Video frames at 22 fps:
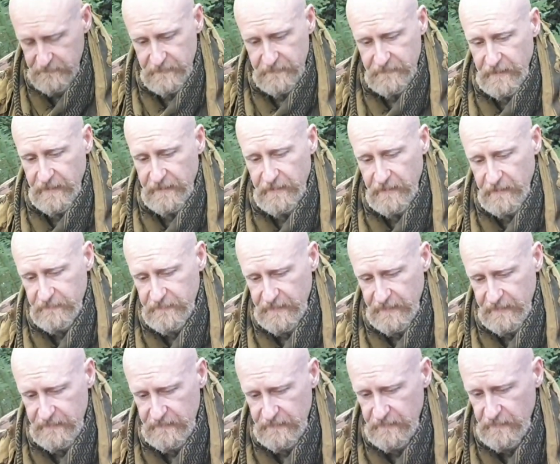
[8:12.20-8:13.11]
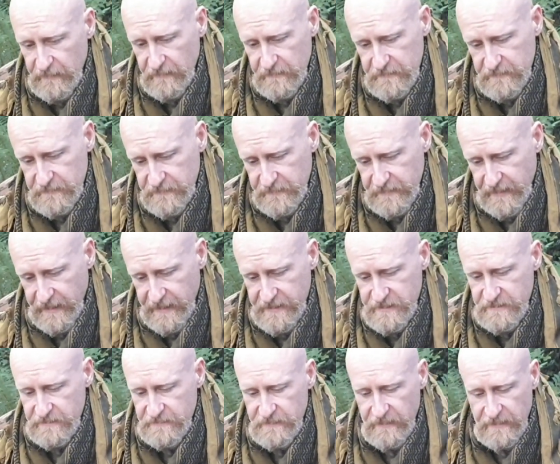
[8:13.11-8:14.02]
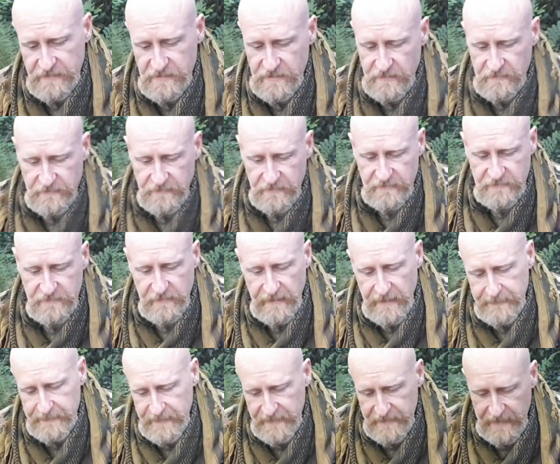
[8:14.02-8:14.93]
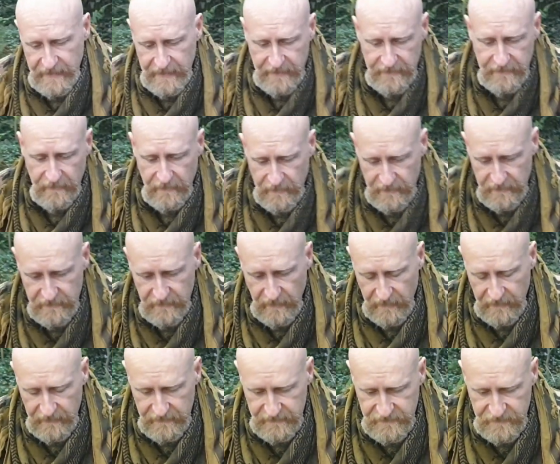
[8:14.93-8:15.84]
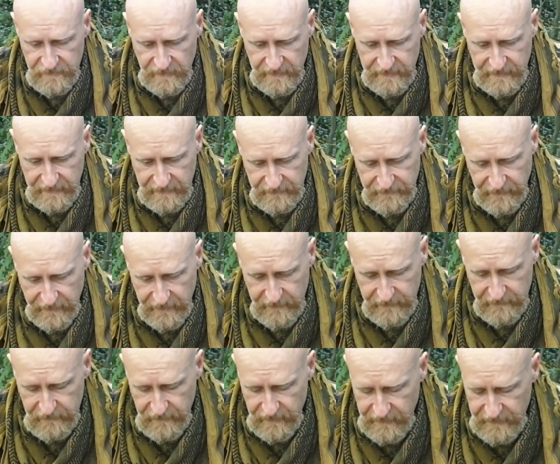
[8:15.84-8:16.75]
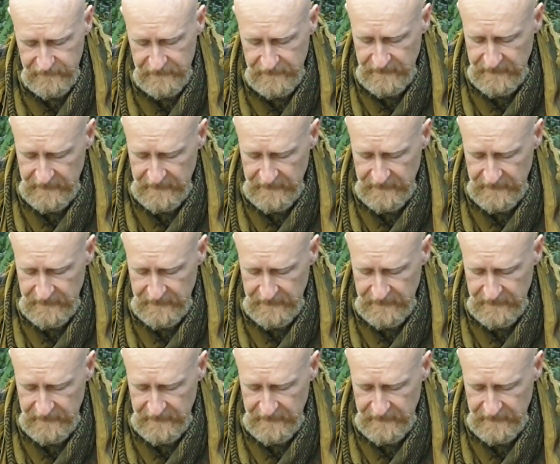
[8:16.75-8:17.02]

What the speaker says: We've gone over that on loads of occasions, not just for scraping tinder or striking a ferro rod,